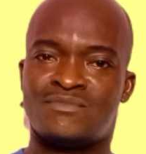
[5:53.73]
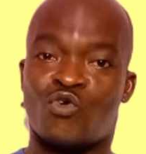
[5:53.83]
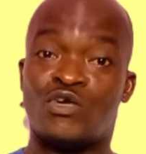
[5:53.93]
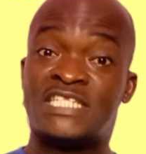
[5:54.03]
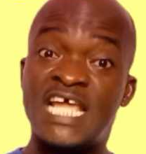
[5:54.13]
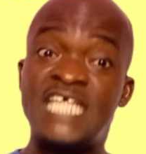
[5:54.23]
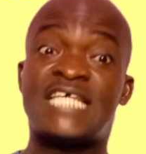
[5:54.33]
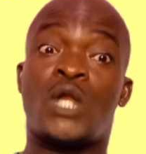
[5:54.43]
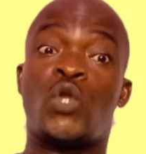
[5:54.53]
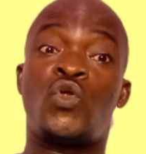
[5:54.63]
contains
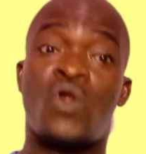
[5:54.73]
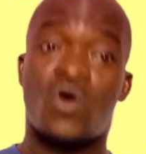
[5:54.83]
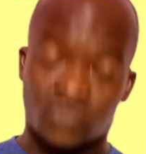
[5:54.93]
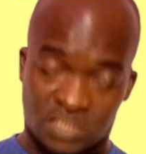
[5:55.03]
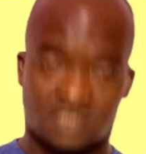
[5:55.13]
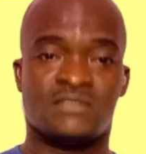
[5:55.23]
a lot.